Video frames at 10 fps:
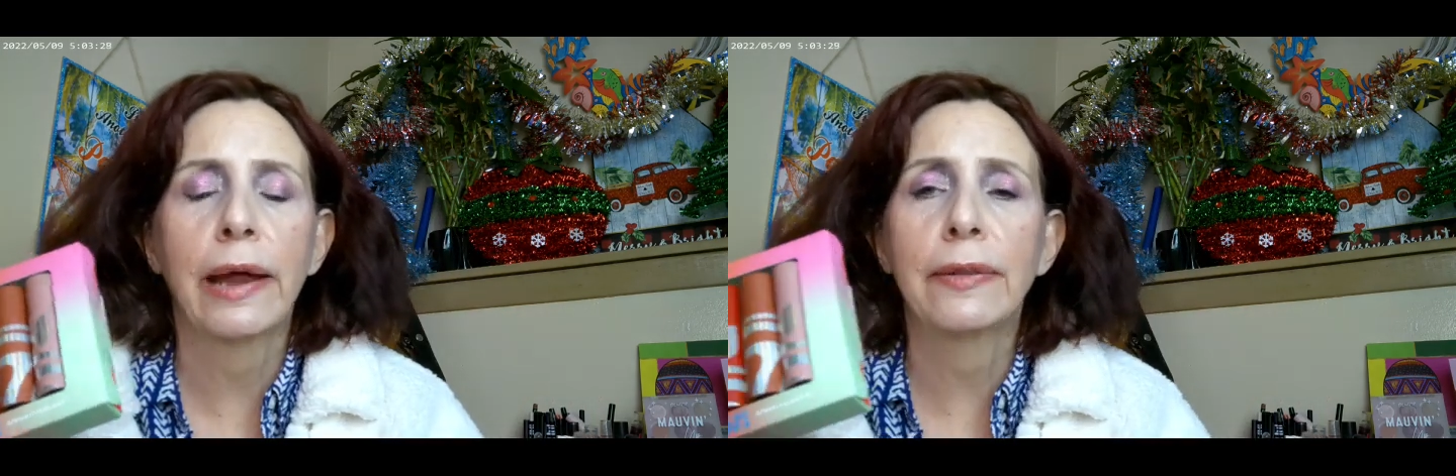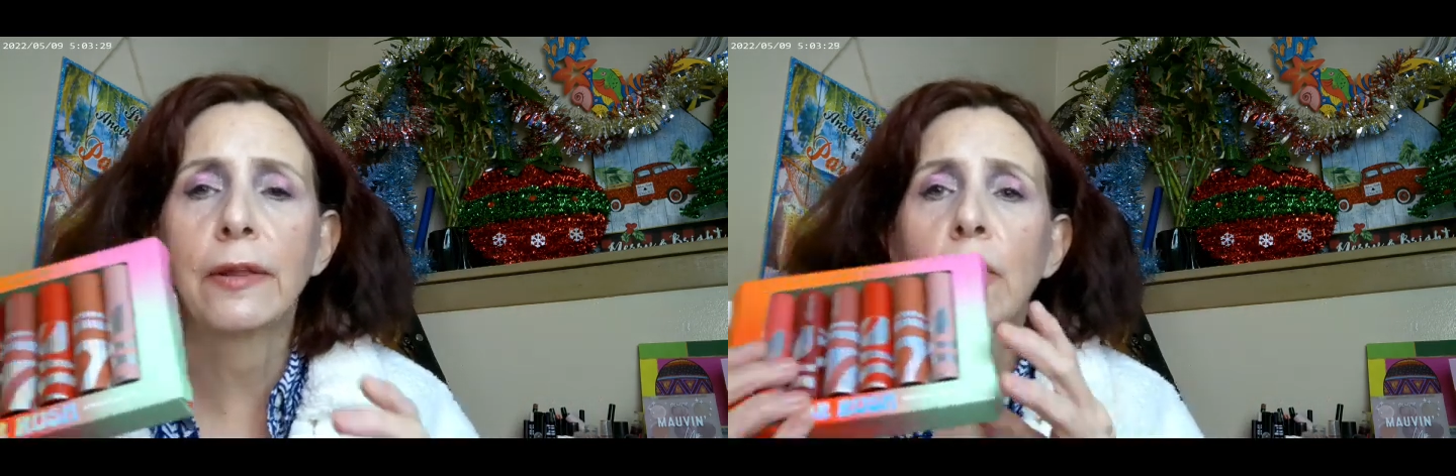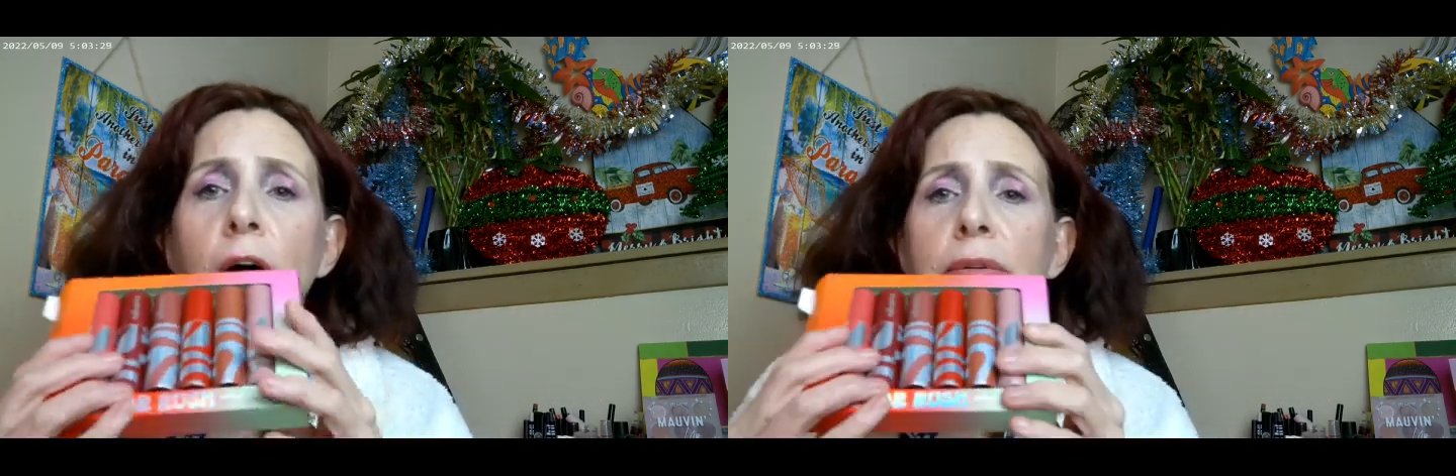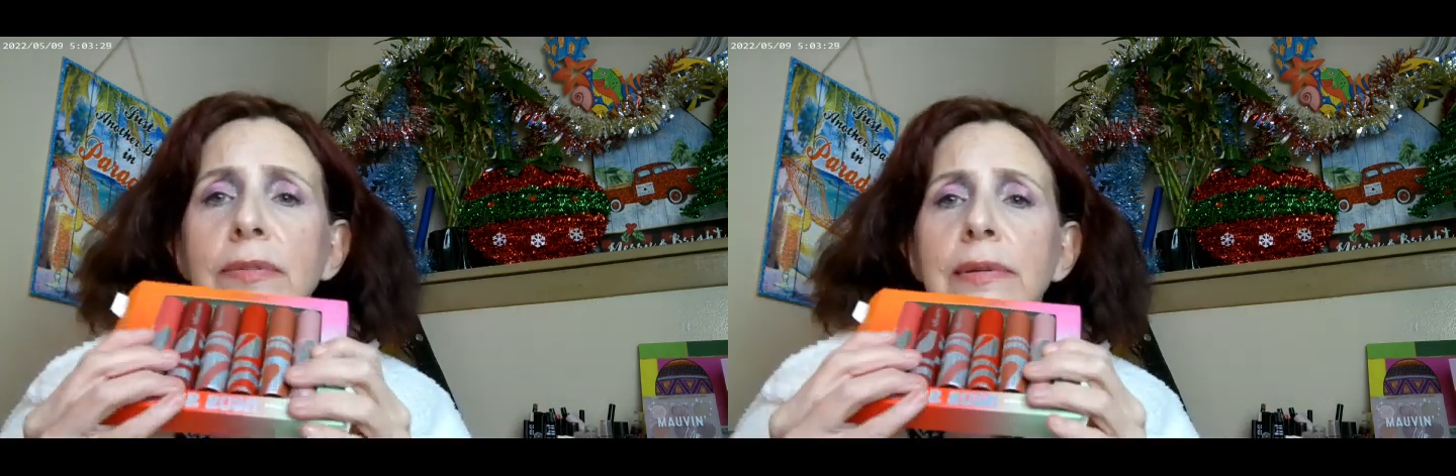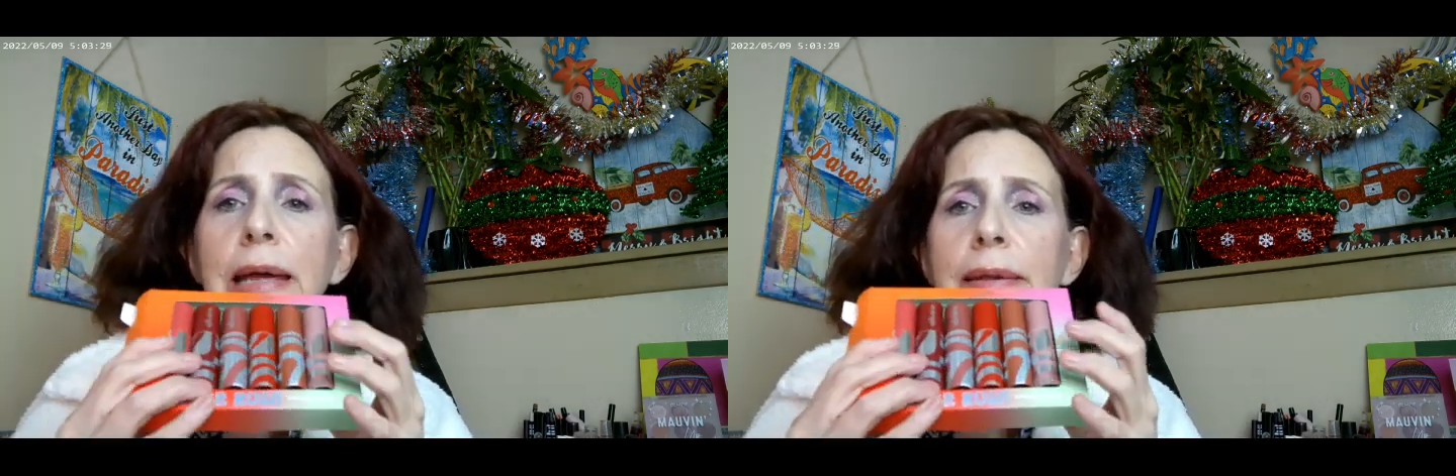and they're all
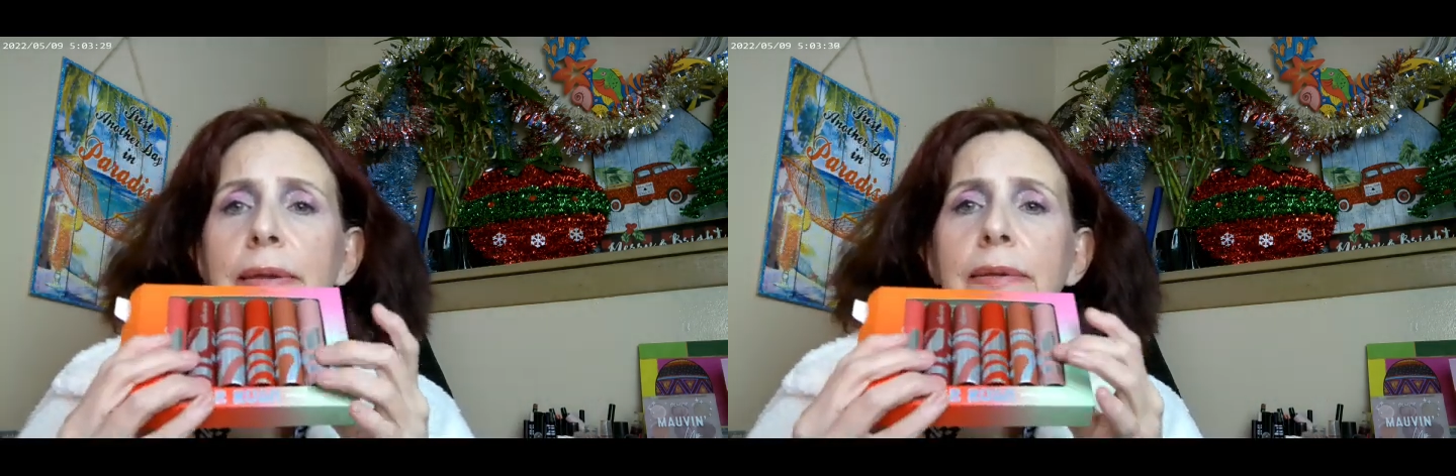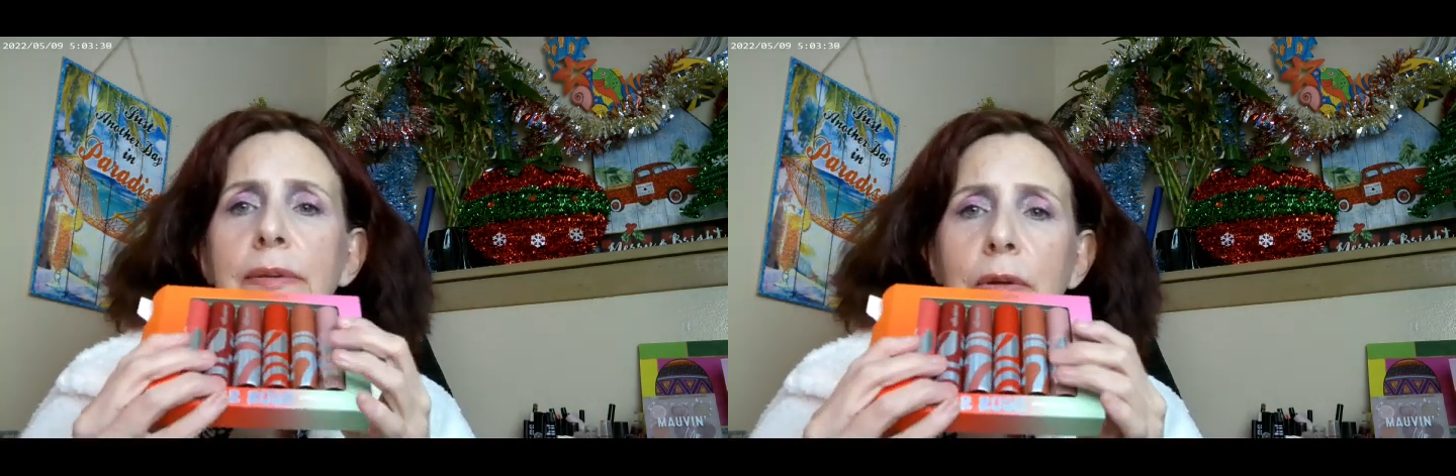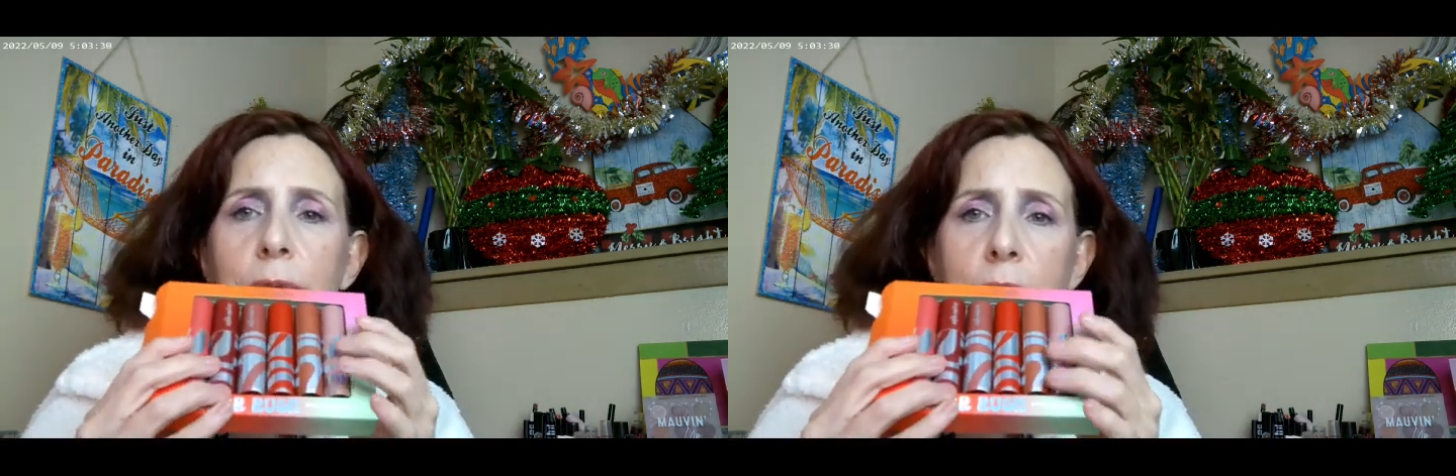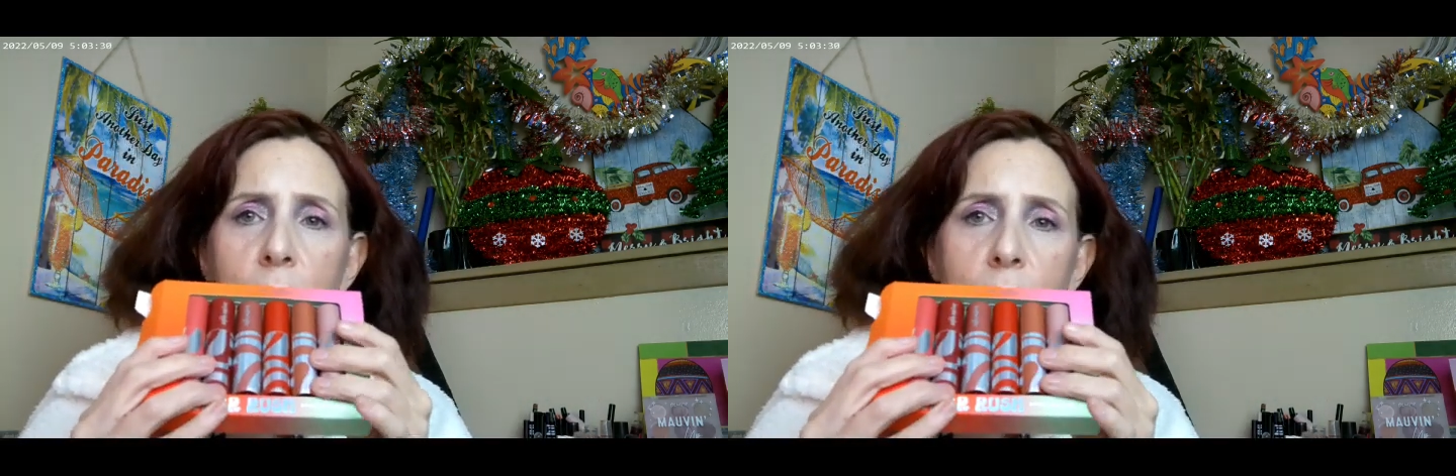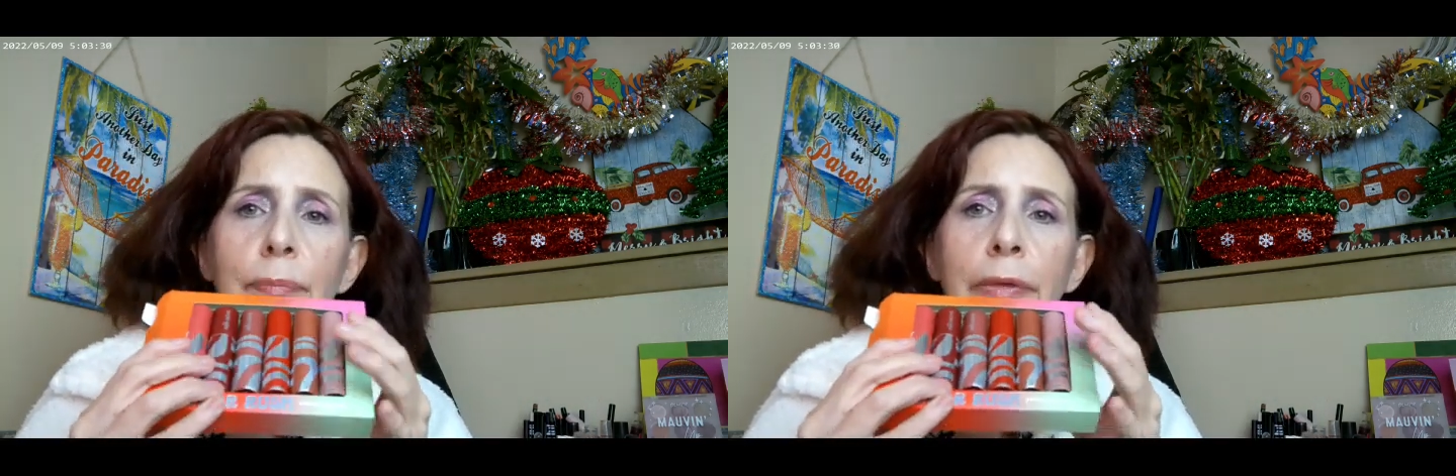sets, so
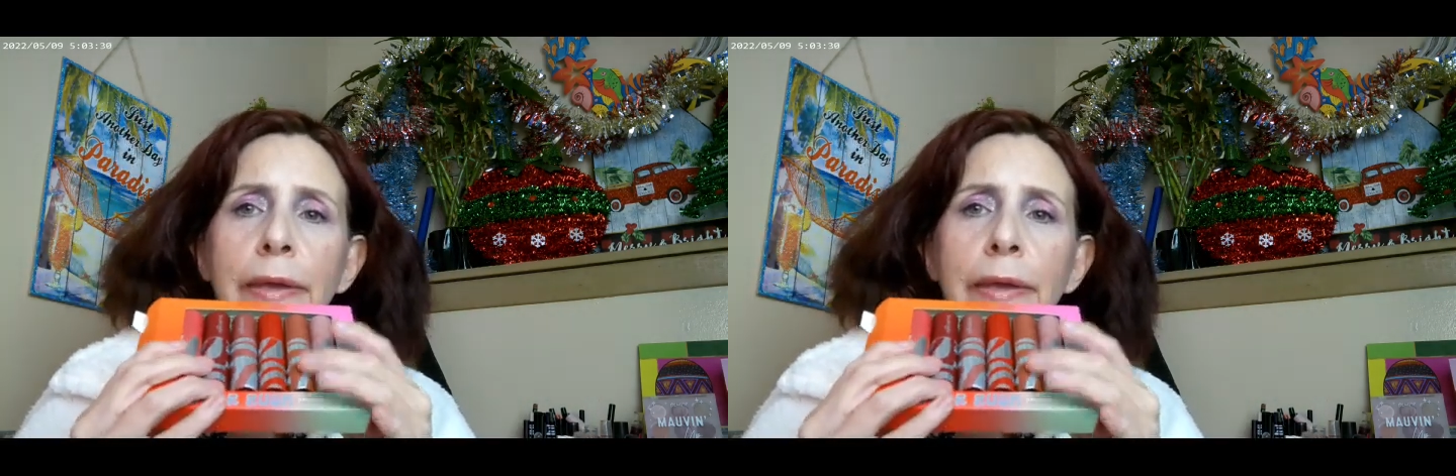they're